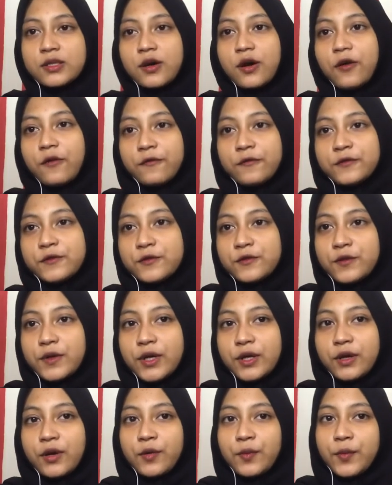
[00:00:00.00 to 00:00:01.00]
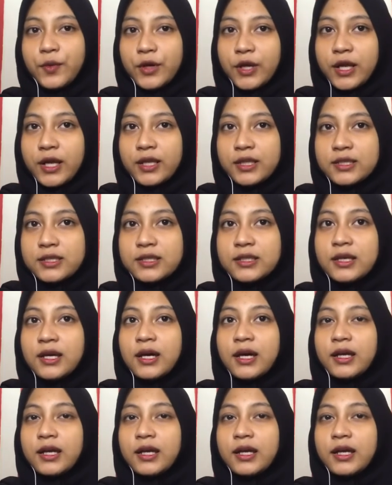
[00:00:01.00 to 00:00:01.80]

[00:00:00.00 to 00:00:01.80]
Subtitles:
of three components,